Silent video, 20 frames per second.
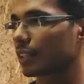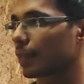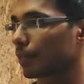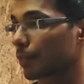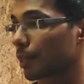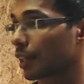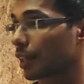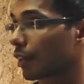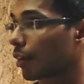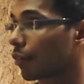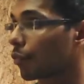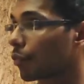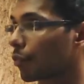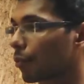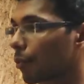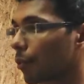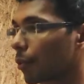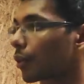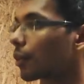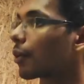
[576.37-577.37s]
summary of
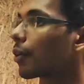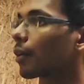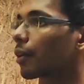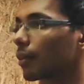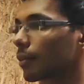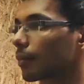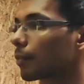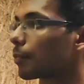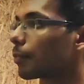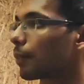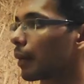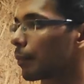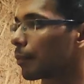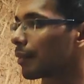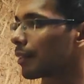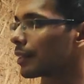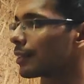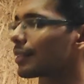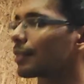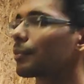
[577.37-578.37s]
what your
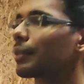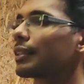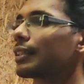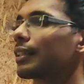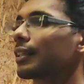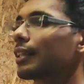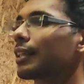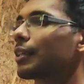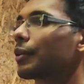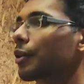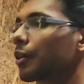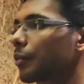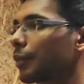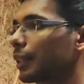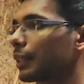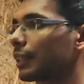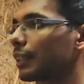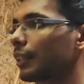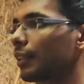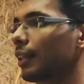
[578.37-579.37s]
paper is, basically your
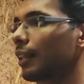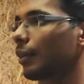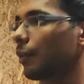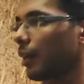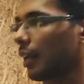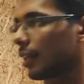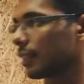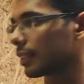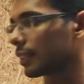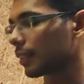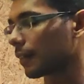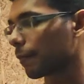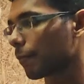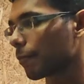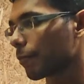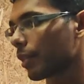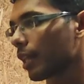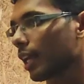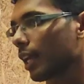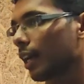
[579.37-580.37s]
question and your answer.
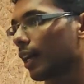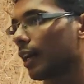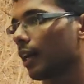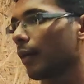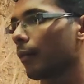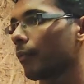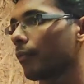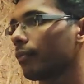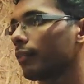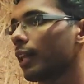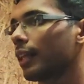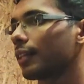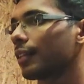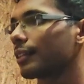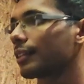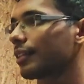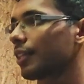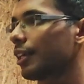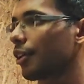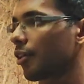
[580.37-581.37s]
Then
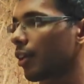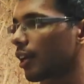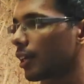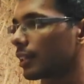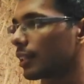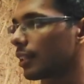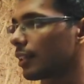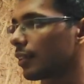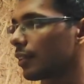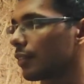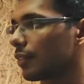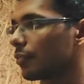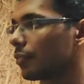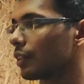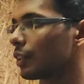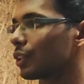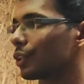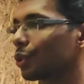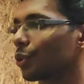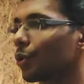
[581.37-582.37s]
there's an introduction
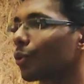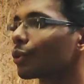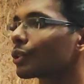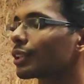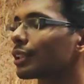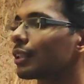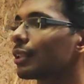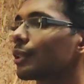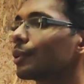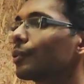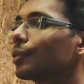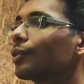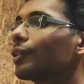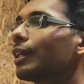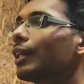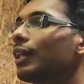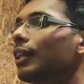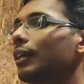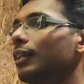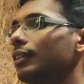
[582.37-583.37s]
which goes into
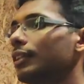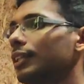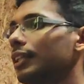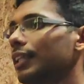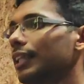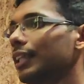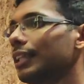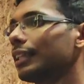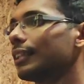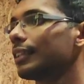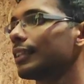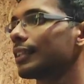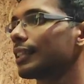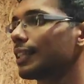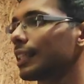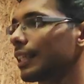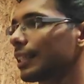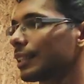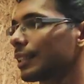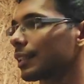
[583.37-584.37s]
the initial
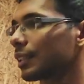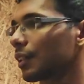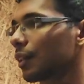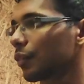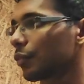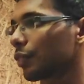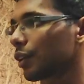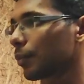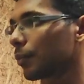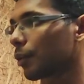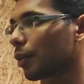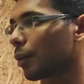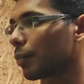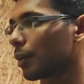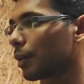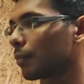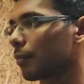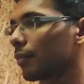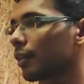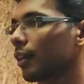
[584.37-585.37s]
stages of your
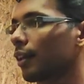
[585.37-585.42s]
problem.